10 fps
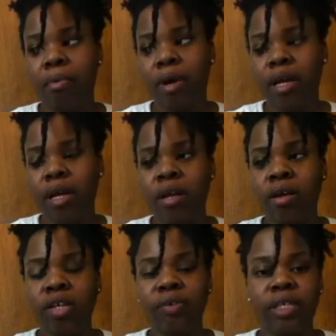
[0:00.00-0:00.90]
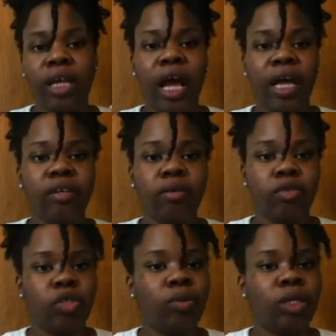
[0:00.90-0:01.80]
but only reason I
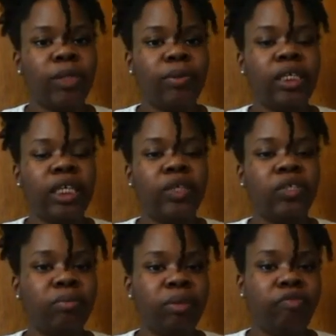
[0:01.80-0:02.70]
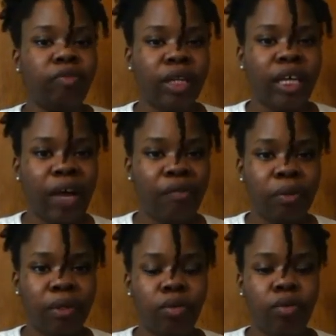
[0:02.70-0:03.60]
don't do it is because I used to be really heavy
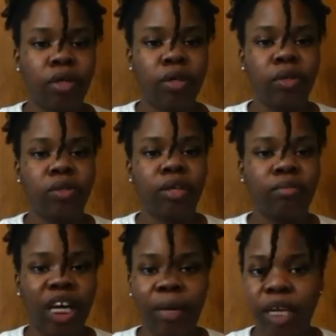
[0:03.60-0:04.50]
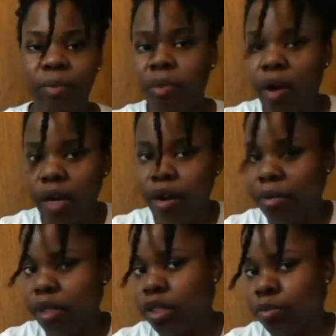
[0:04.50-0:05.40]
with the oil, so sometimes I'd be walking
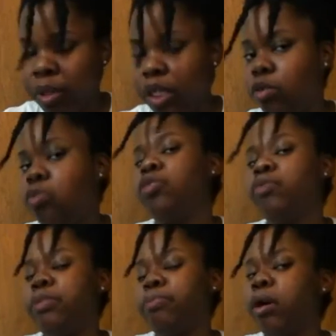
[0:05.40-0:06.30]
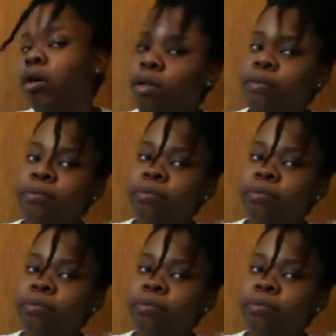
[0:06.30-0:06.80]
around with a big huge grease ball